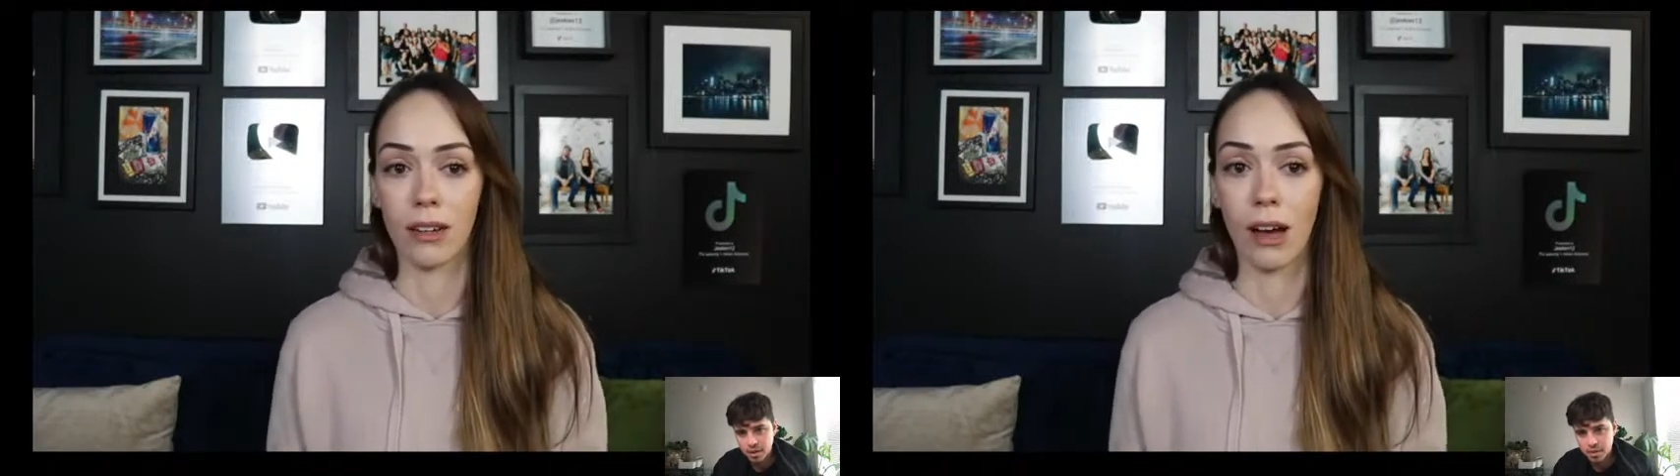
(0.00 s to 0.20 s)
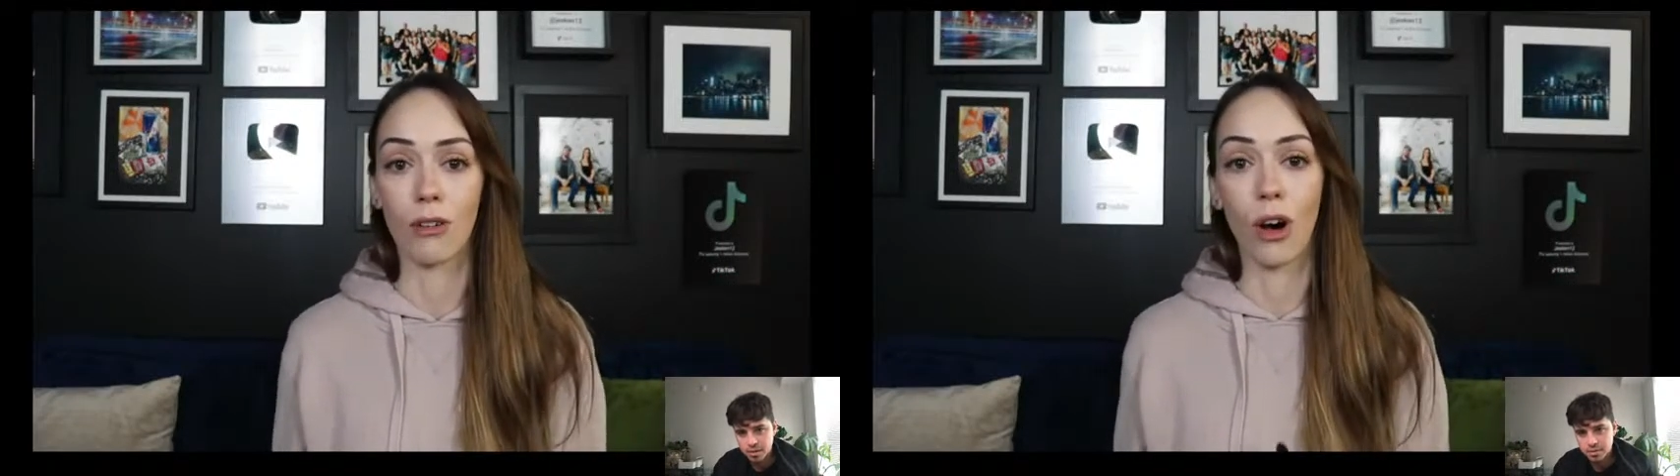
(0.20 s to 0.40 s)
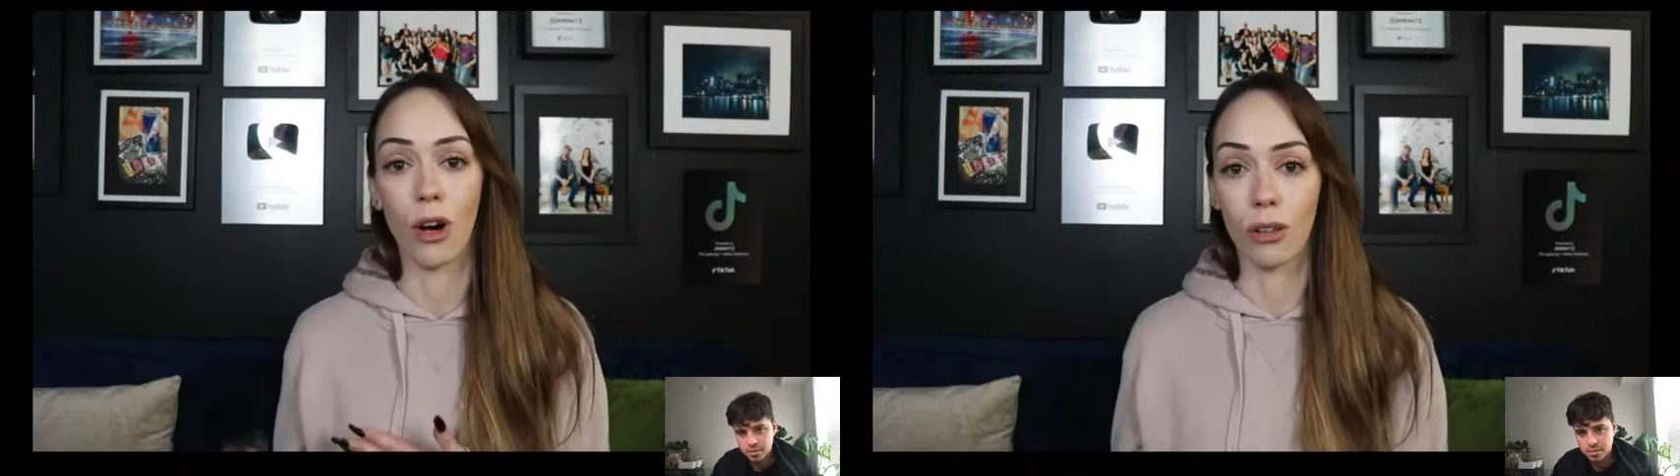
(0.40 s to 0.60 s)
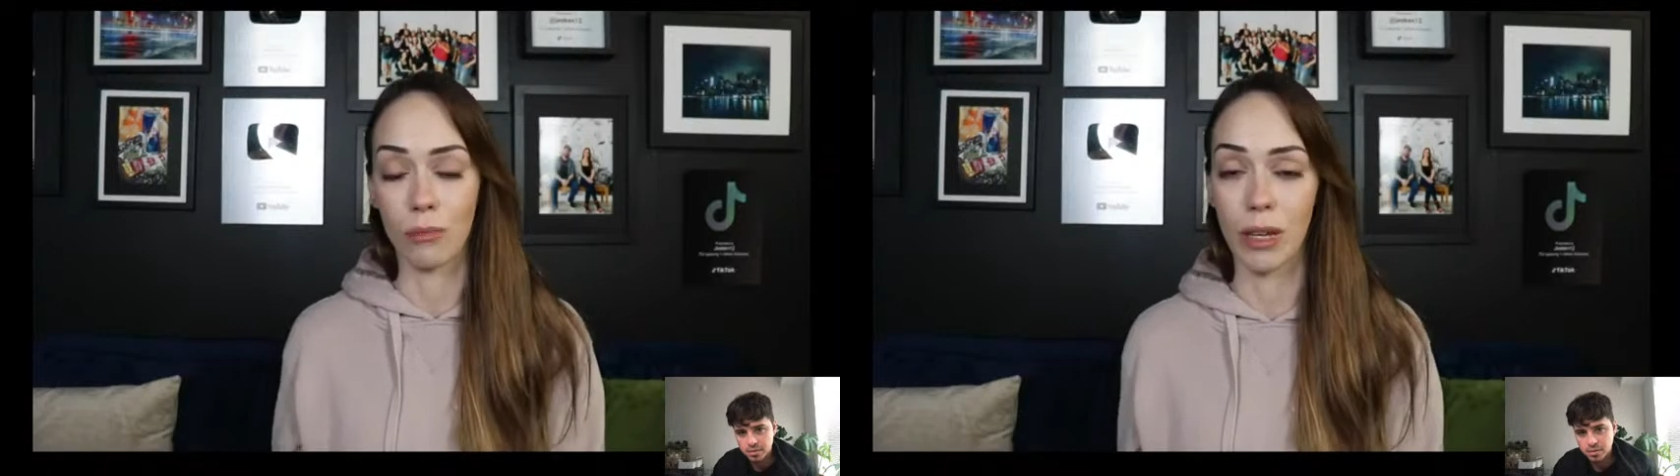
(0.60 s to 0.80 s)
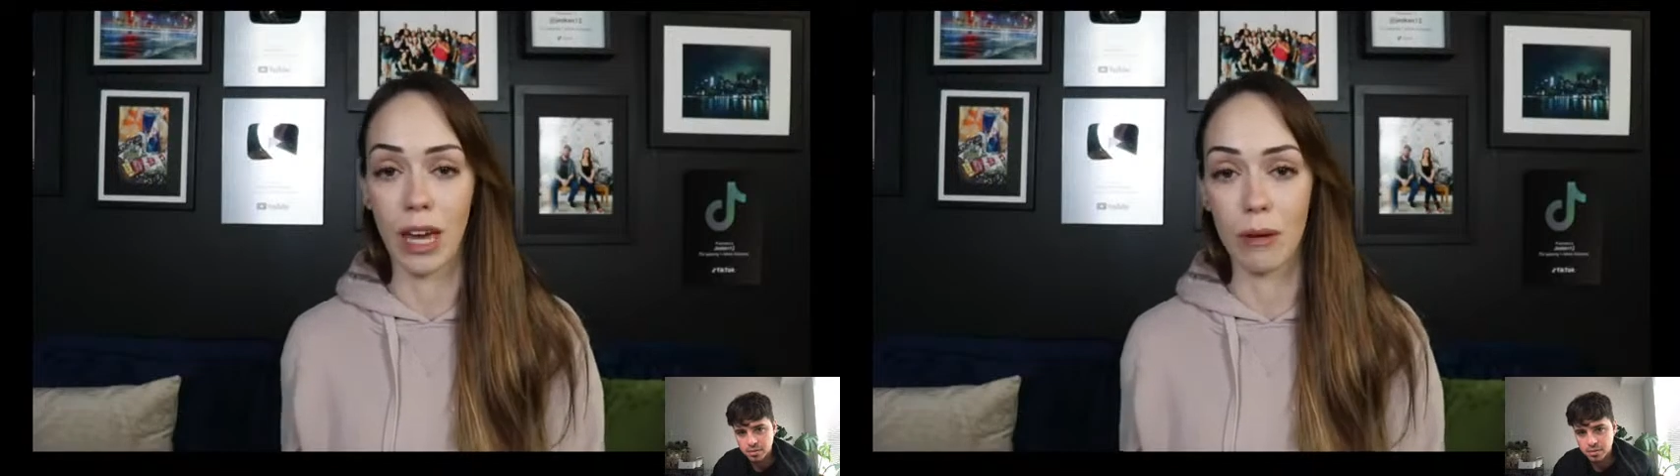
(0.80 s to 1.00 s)
Uh,
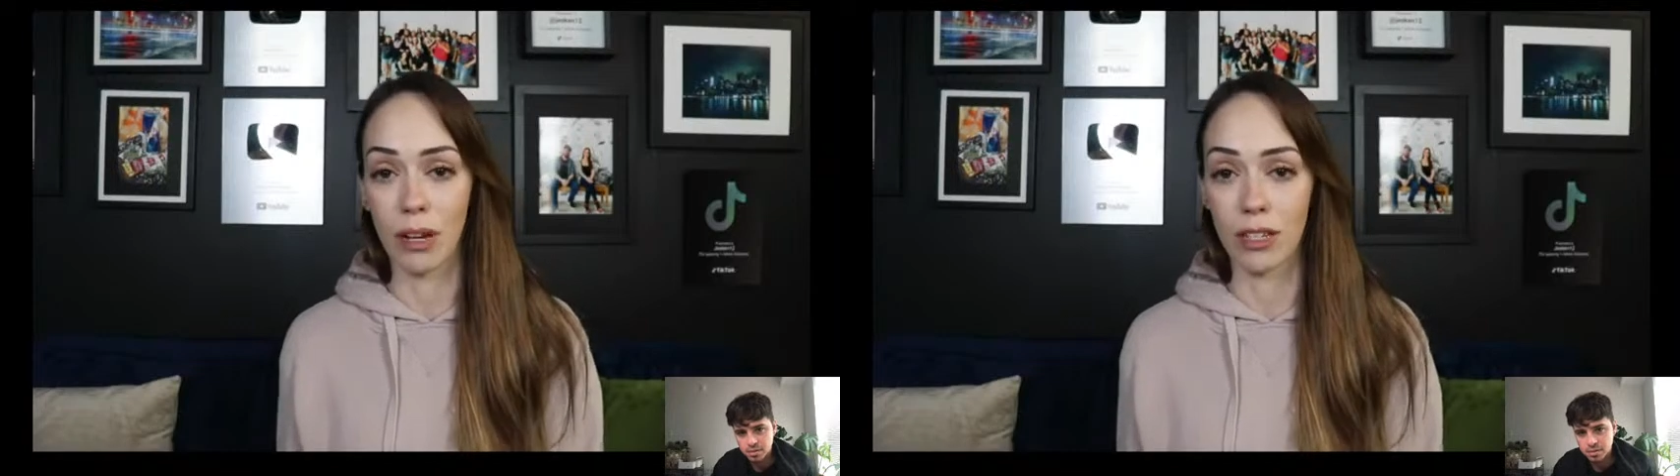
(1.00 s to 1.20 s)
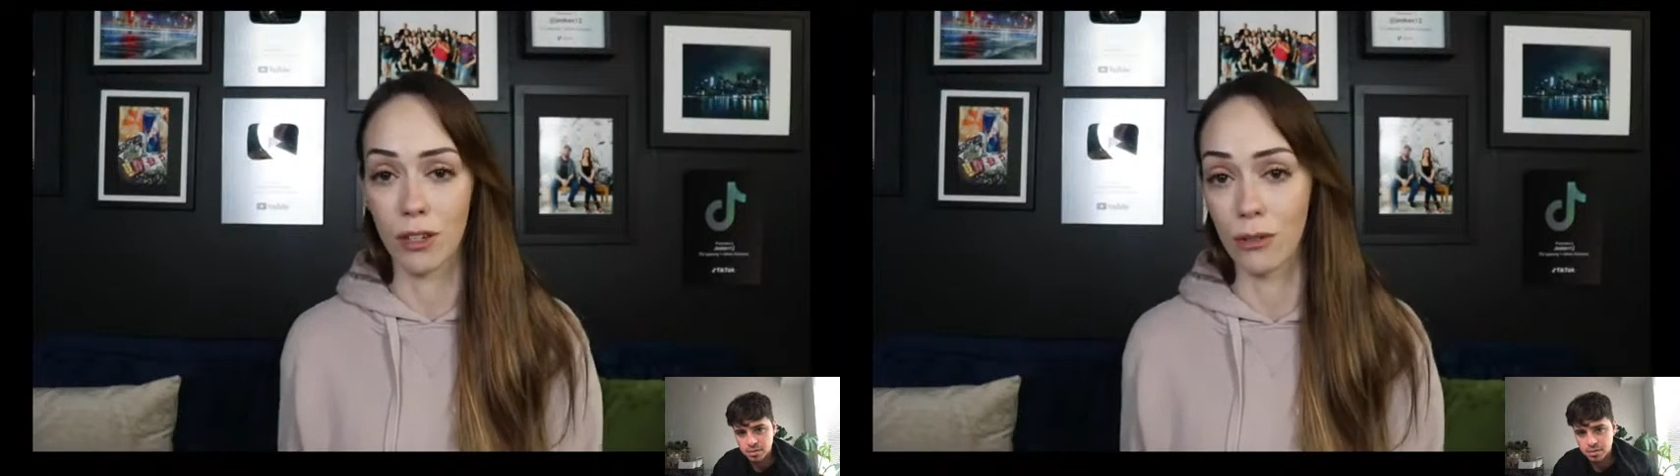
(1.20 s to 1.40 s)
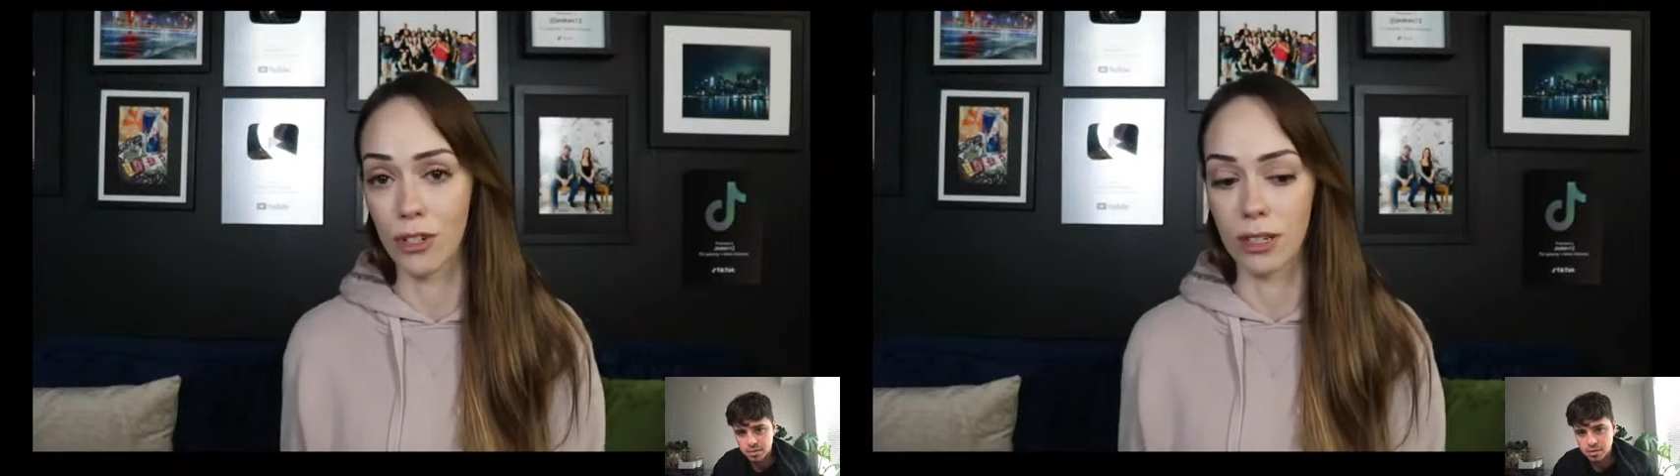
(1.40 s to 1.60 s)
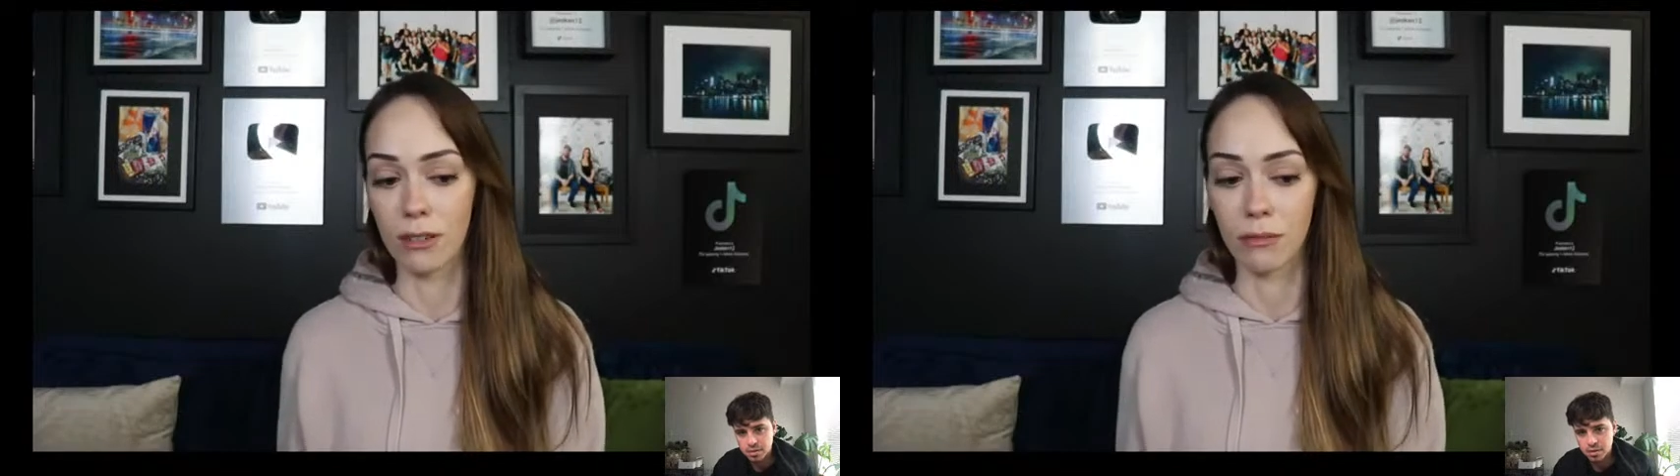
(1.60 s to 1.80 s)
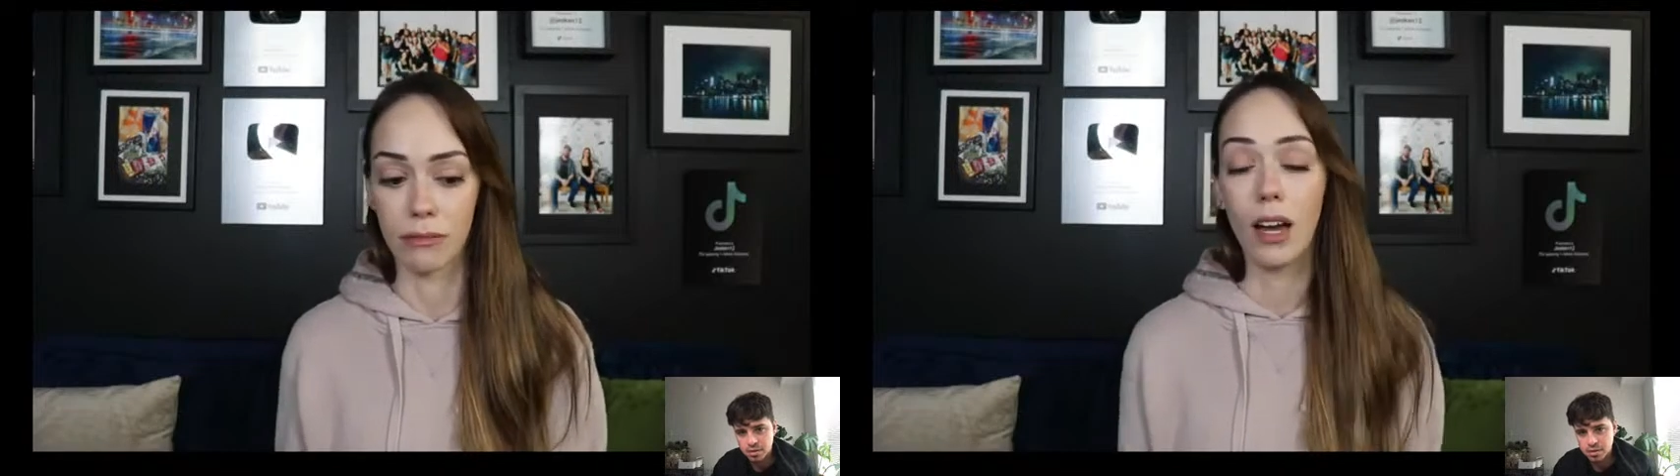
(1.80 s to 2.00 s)
alcohol became my solution.